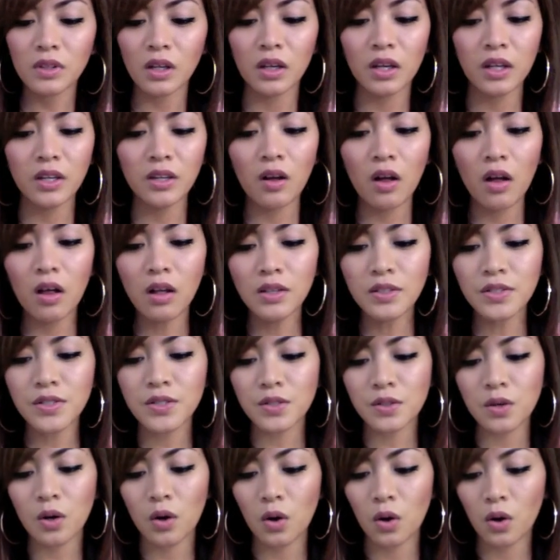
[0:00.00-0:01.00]
And
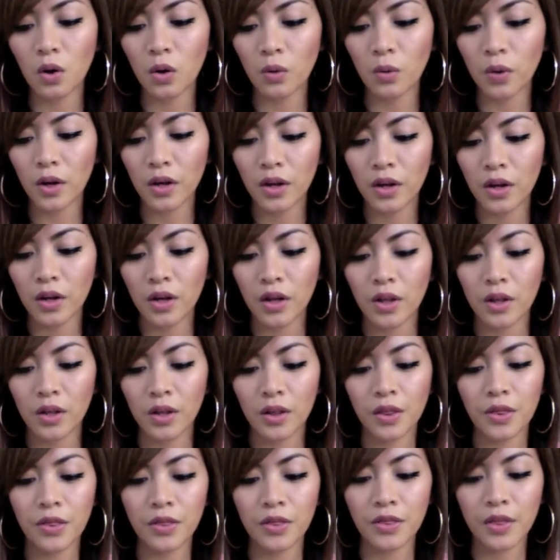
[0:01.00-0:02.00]
also
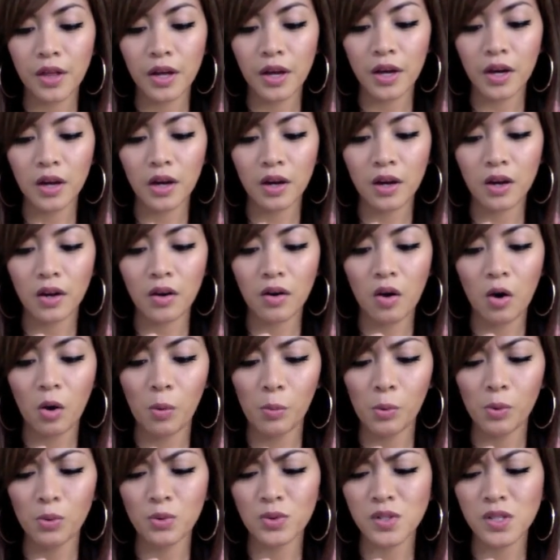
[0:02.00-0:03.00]
their
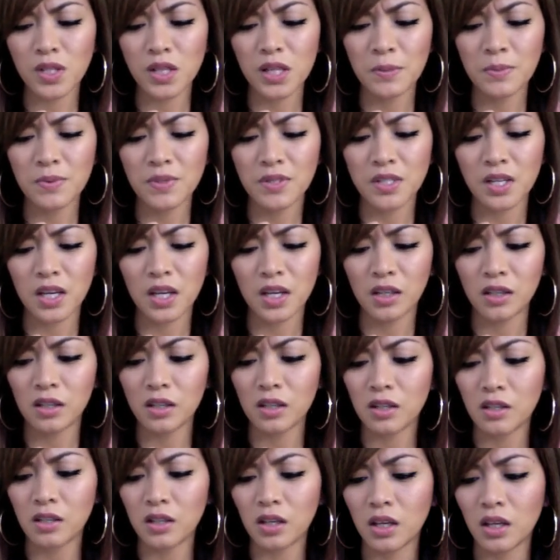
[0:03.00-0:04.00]
Almost
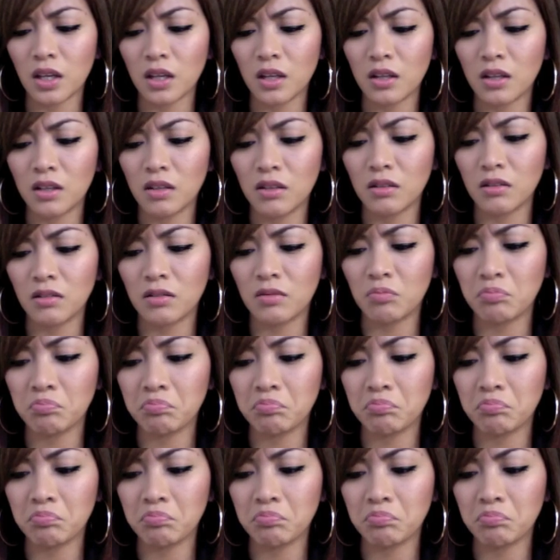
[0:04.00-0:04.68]
Lipstick in